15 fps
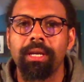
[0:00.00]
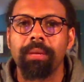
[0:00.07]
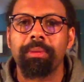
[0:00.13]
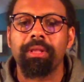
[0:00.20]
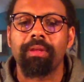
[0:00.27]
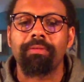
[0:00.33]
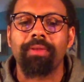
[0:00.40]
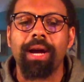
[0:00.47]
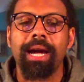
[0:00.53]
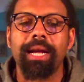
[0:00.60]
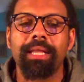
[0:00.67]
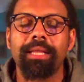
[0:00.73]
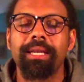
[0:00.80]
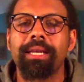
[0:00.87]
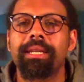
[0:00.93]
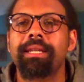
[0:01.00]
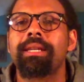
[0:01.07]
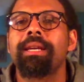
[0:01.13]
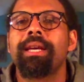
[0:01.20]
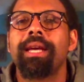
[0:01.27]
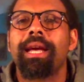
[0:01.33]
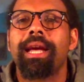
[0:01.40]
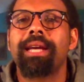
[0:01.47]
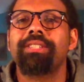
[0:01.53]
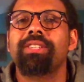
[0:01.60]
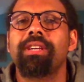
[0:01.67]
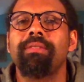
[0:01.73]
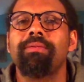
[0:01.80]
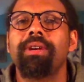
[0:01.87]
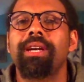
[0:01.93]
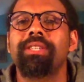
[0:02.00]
I mean, the violin as a